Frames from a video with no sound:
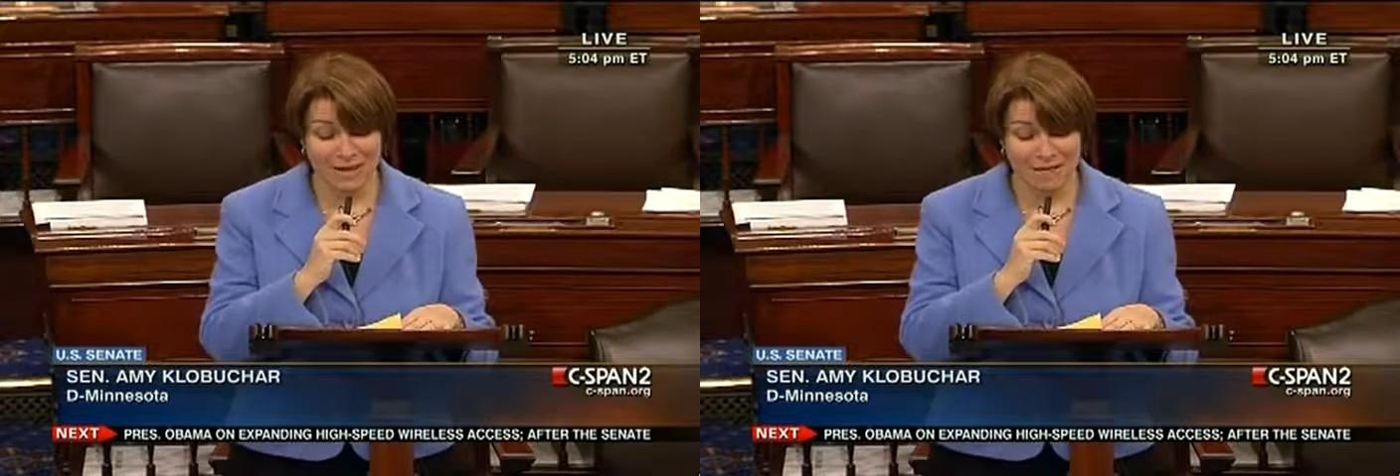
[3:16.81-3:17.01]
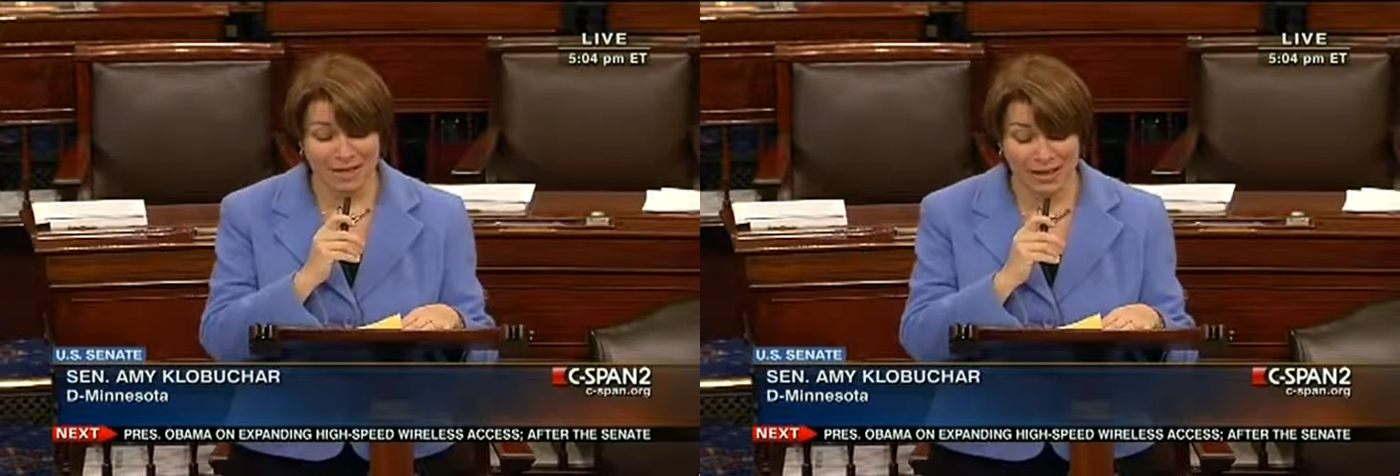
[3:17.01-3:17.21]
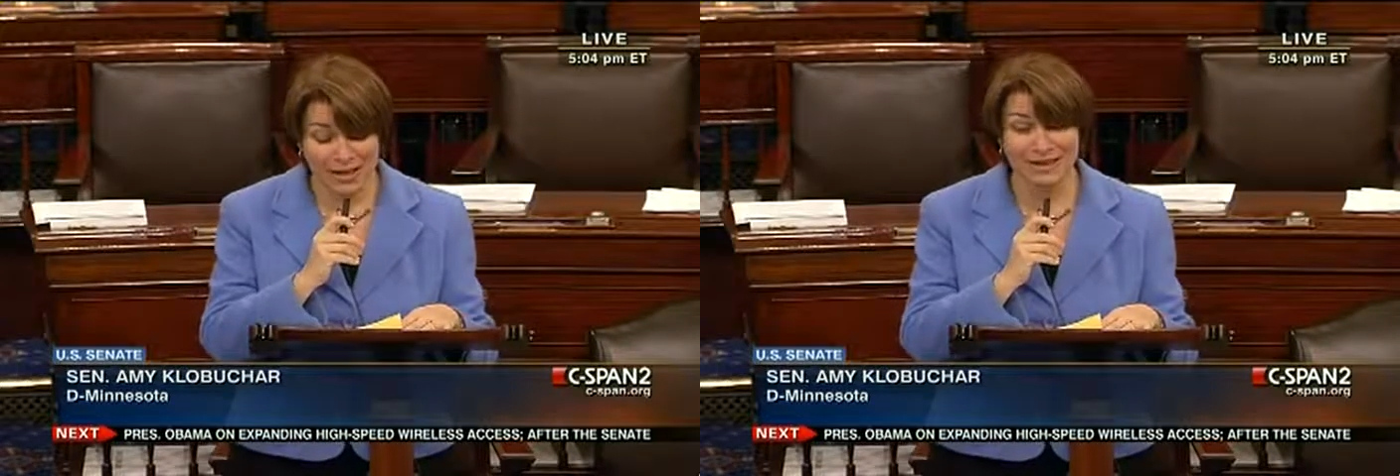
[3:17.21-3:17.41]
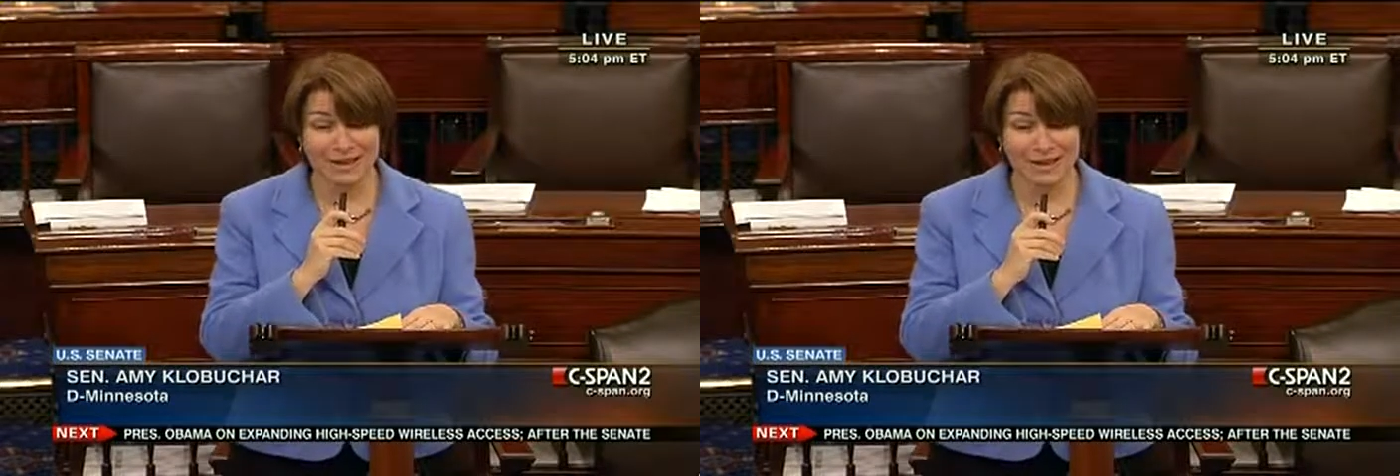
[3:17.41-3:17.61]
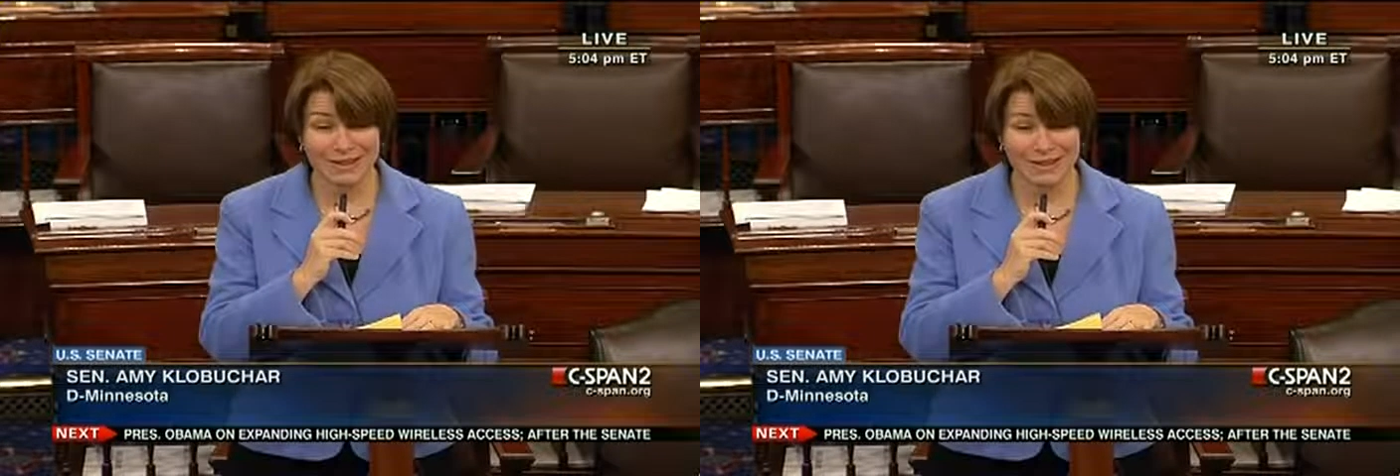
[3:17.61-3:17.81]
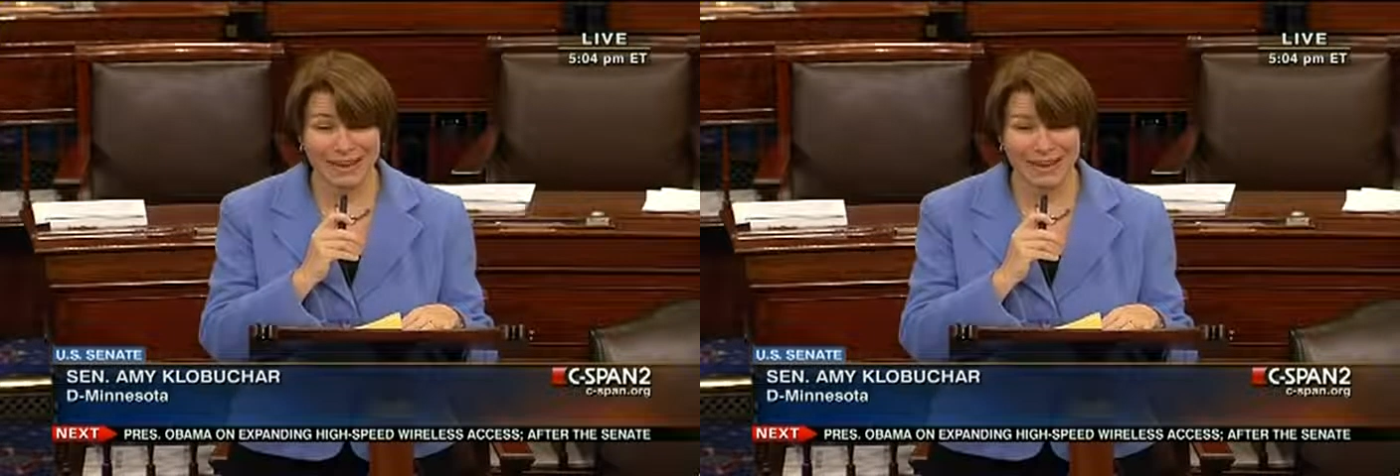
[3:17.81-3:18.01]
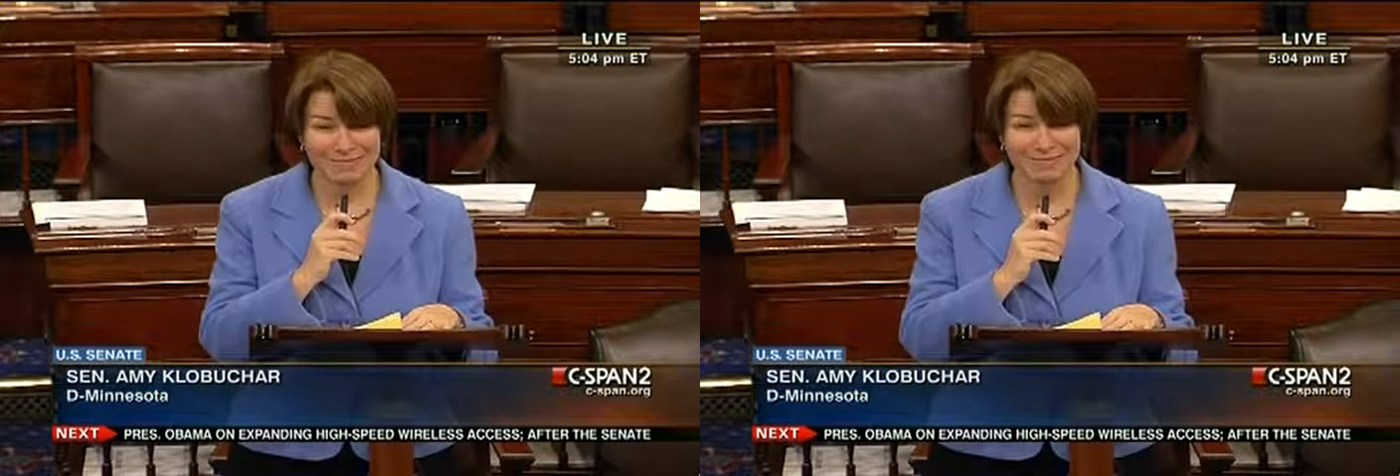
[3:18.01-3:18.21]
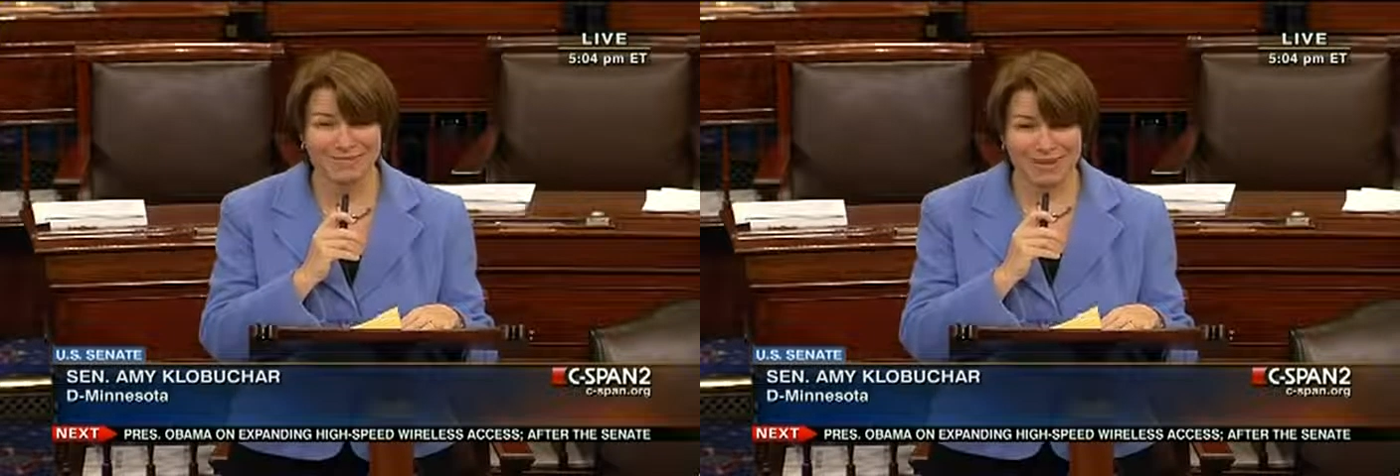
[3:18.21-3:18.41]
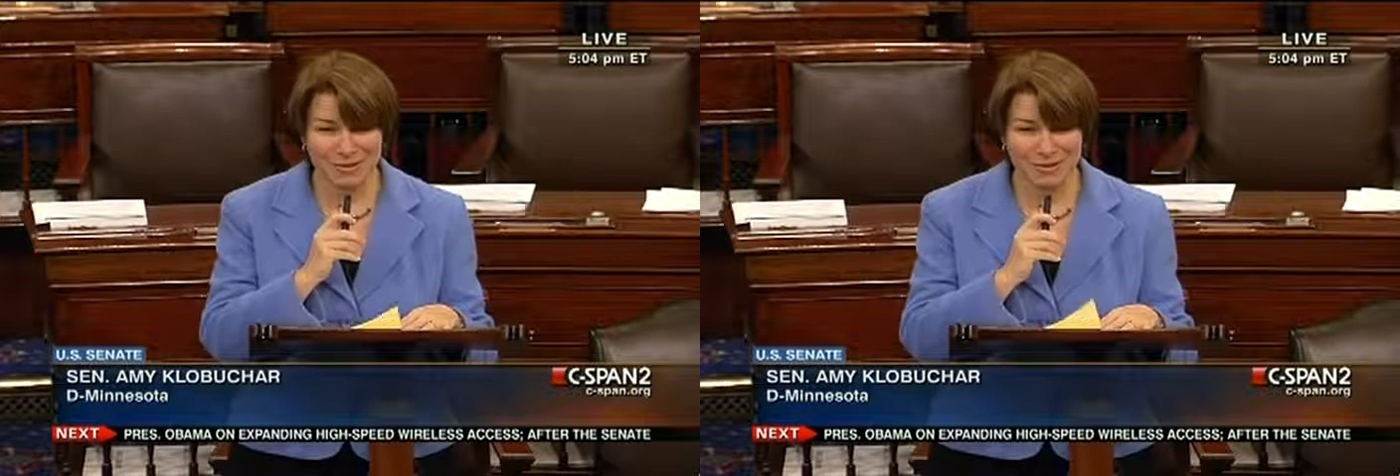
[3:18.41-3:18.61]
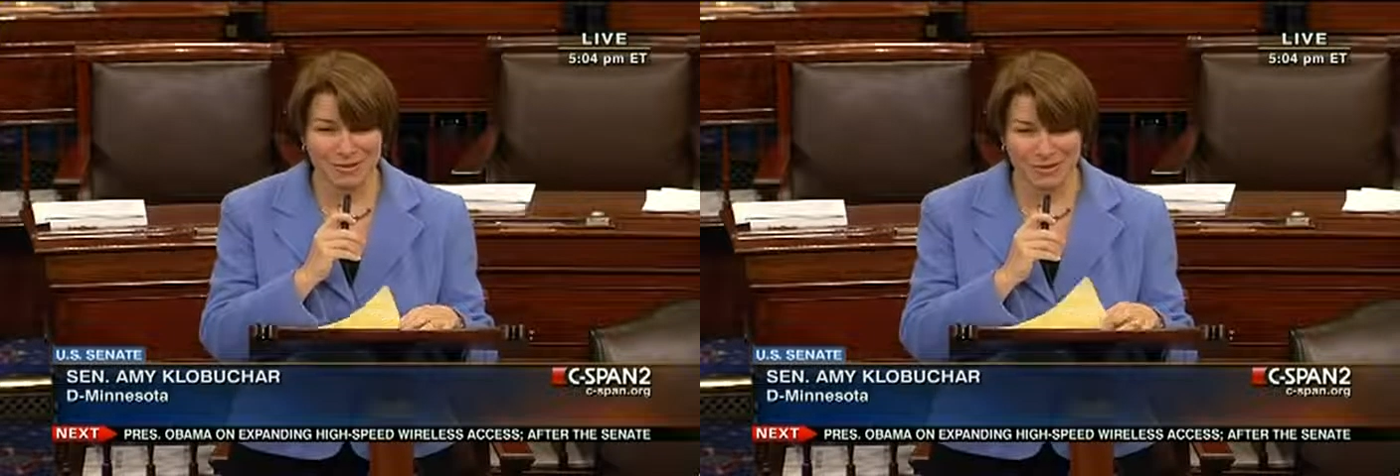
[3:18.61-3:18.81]
Valentine's Day, under
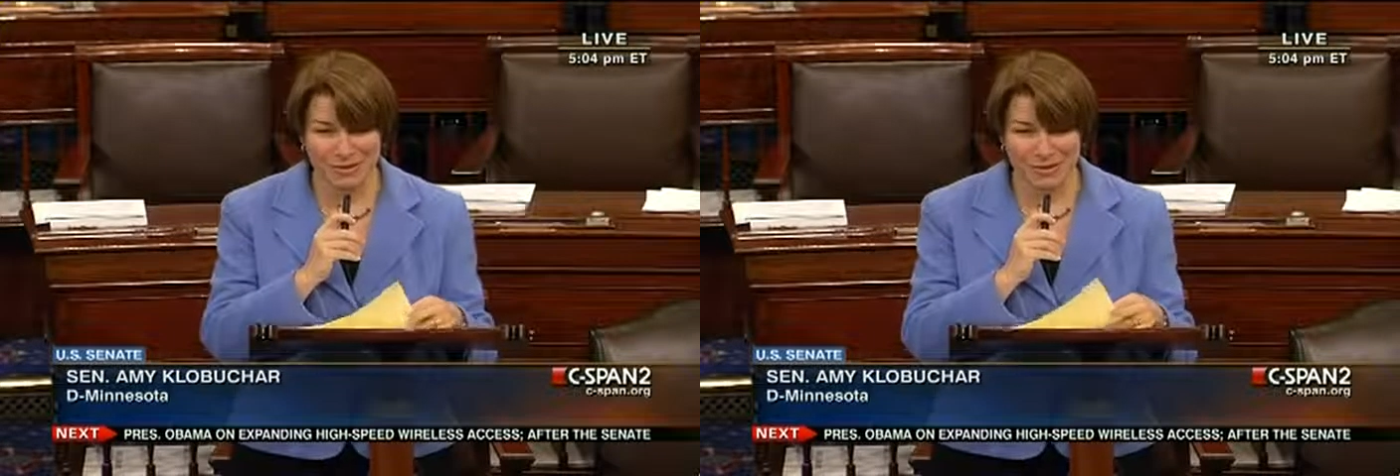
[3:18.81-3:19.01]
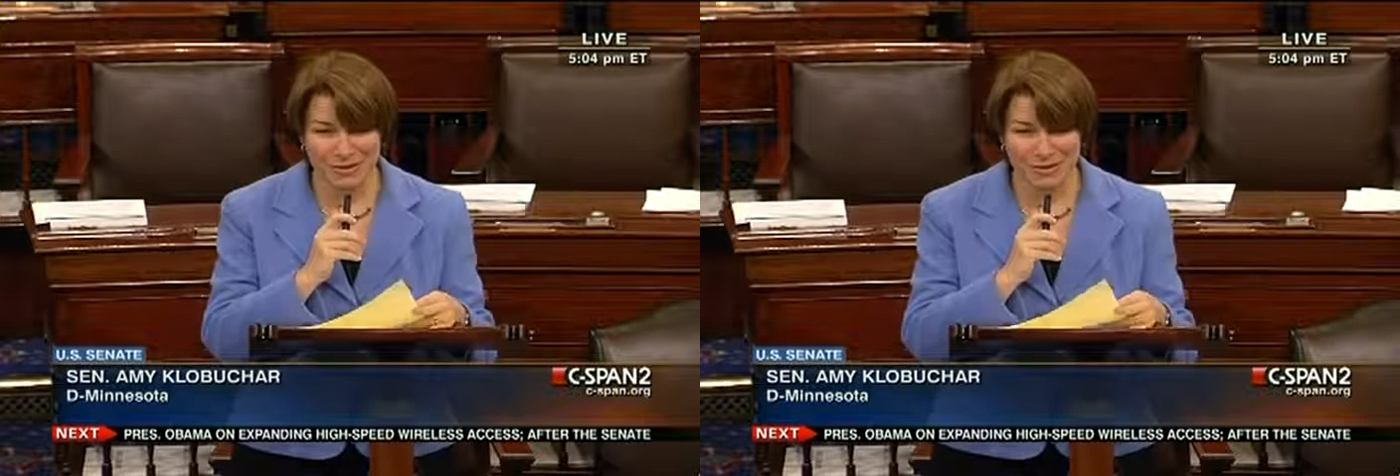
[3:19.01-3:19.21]
the previous